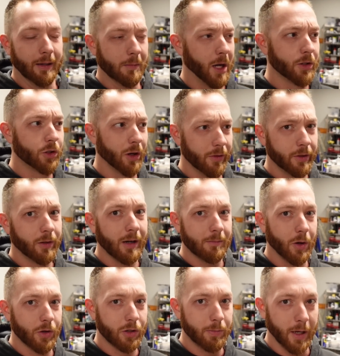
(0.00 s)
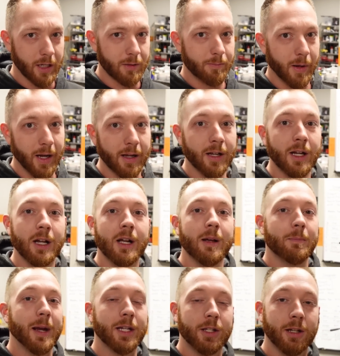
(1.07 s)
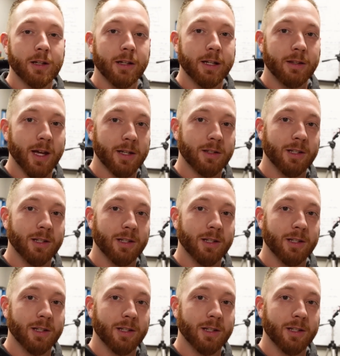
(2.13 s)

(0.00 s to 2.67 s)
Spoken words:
I'm not sure on the crate motor specs, but basically that's